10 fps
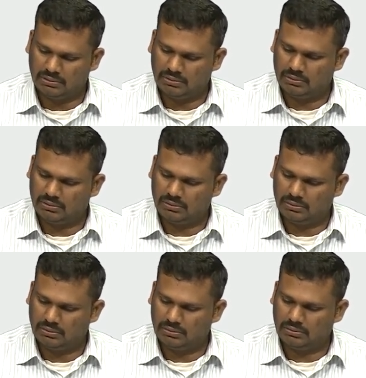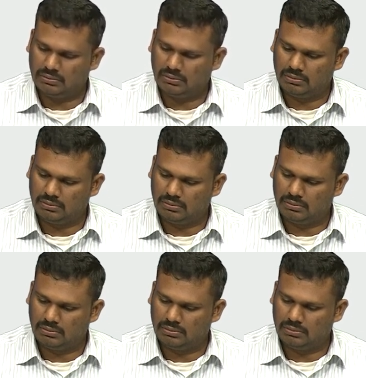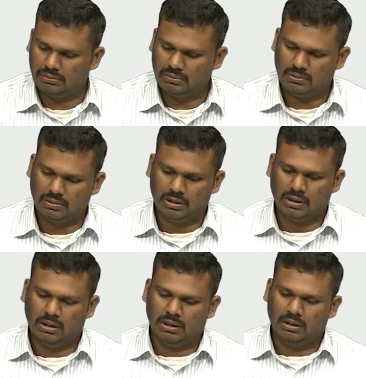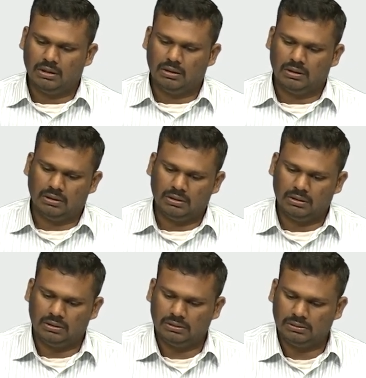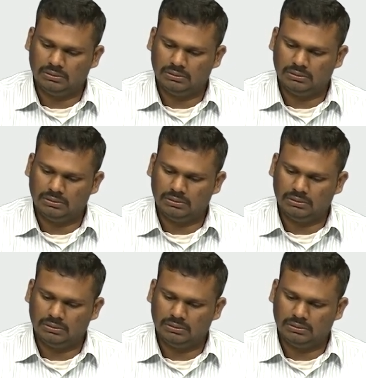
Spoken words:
No one is speaking in this clip.